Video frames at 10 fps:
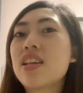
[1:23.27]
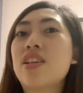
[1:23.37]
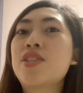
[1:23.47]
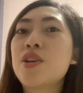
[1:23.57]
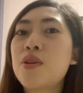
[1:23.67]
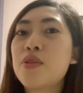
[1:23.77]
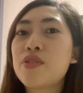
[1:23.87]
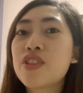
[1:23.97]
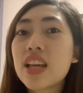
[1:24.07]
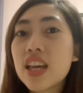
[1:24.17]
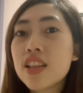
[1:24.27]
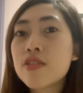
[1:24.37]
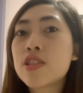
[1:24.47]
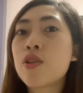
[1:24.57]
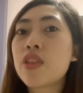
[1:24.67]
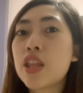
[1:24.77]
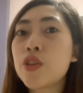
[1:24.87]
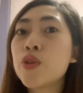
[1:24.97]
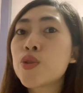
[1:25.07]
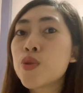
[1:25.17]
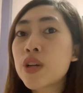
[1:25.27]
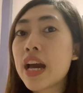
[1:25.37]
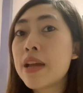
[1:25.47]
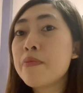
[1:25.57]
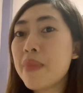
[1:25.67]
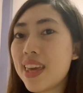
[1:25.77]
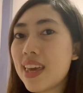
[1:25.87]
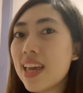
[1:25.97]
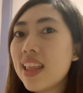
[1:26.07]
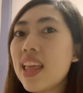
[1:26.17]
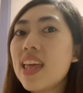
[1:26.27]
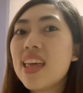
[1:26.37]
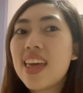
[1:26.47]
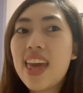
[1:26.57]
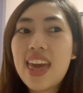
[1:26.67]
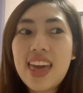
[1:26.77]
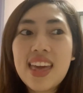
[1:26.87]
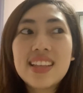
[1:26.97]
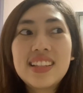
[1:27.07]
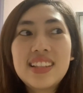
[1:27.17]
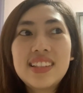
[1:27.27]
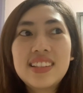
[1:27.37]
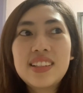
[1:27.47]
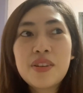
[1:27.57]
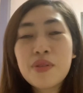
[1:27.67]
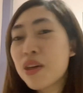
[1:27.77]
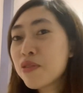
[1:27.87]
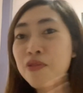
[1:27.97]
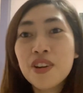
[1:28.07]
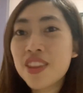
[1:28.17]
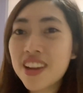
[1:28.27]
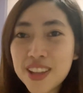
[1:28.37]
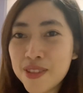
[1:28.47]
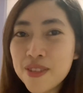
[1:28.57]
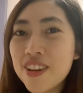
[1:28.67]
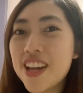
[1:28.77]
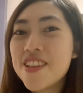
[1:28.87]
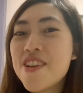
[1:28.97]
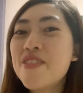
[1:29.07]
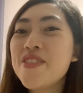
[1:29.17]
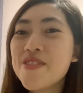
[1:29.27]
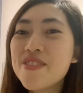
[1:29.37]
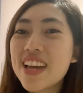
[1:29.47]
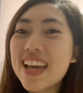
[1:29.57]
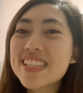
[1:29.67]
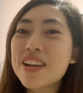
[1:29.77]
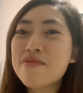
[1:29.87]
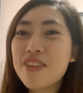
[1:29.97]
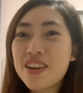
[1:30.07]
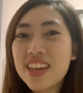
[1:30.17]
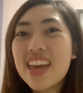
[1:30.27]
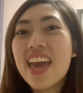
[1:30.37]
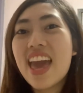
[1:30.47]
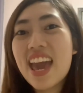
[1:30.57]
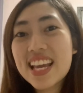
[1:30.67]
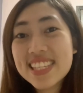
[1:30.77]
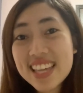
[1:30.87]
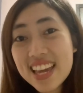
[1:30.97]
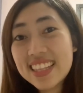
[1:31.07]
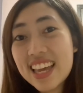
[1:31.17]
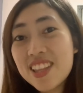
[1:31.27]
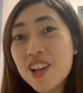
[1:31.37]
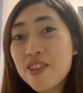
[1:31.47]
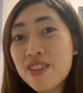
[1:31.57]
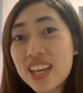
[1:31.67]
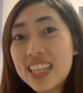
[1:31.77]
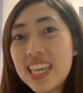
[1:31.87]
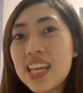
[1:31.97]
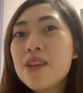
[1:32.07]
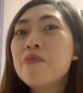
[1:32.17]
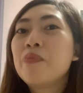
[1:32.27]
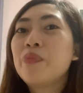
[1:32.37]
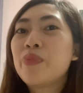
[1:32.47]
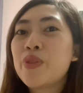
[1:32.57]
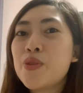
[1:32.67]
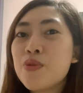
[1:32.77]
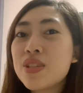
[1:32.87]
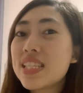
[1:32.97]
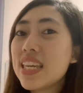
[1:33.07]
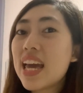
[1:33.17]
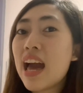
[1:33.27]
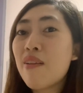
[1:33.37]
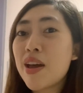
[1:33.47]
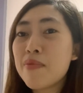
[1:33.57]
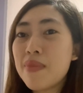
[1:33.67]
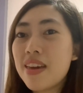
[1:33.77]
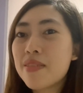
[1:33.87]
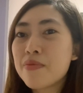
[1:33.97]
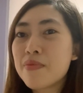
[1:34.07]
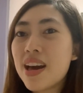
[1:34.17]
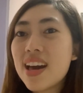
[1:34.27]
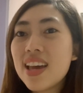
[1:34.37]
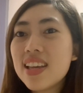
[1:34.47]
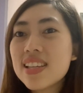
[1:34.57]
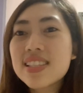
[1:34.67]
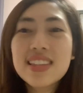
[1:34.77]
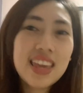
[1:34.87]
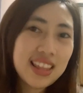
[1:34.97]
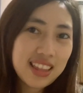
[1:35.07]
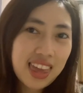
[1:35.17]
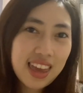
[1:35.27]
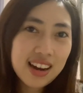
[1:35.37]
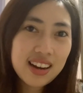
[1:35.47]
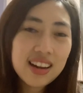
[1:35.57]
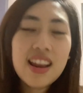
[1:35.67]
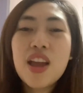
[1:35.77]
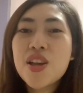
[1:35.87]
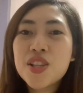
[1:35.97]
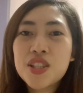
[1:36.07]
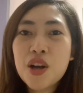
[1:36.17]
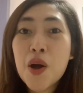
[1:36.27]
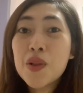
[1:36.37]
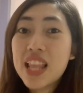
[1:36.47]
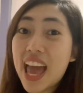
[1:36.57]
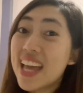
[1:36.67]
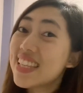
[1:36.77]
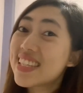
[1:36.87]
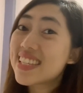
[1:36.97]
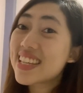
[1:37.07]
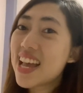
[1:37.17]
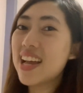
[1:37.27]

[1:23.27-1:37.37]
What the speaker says: So check it so that you too can make it. And without further ado, I know you guys are very excited already to see how I make my skincare. So let's